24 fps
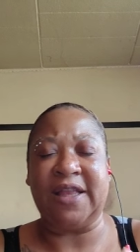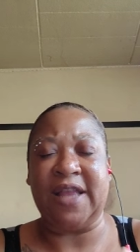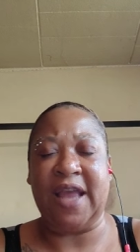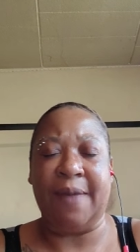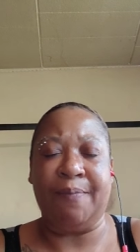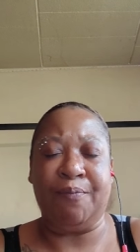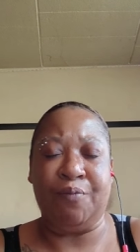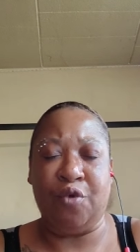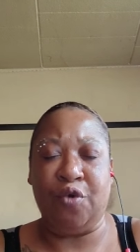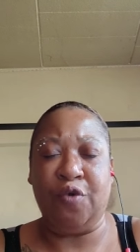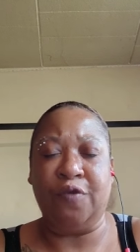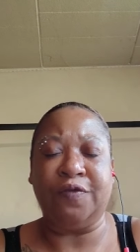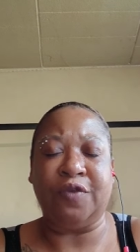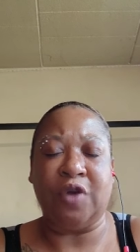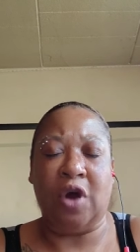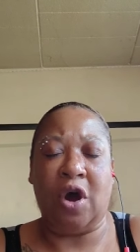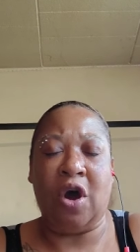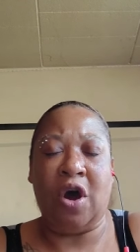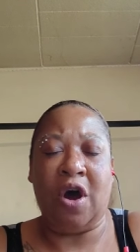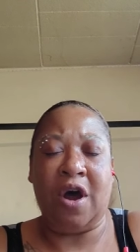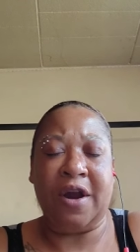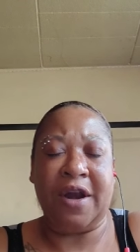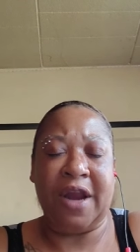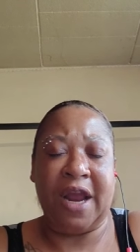that moved
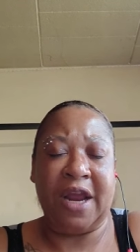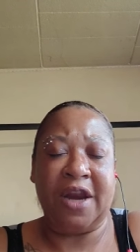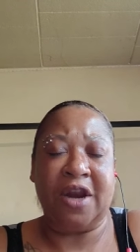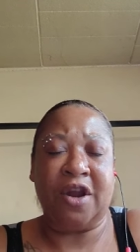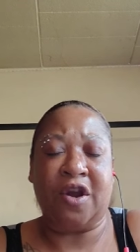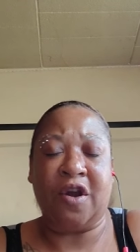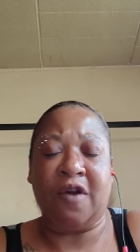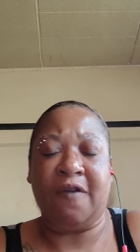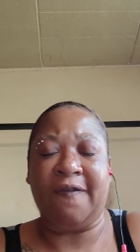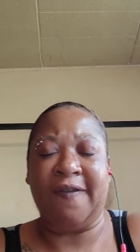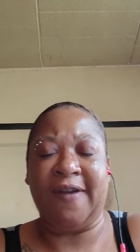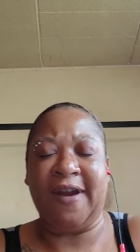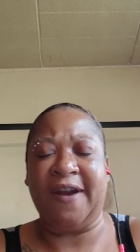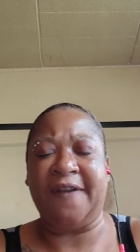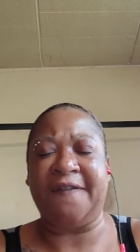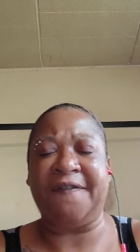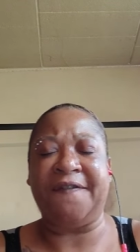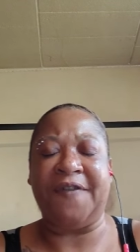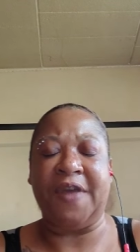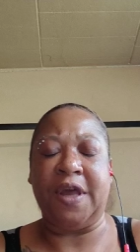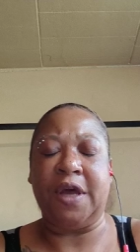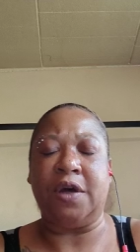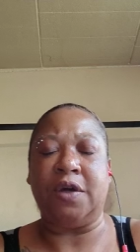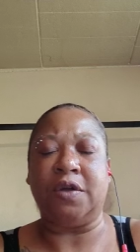on in a career
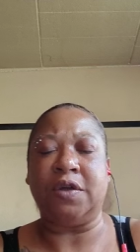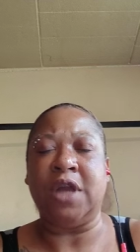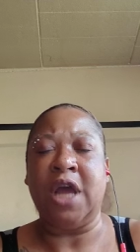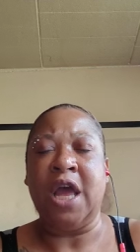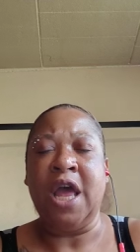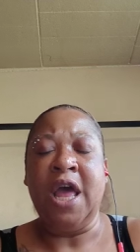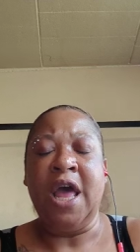field.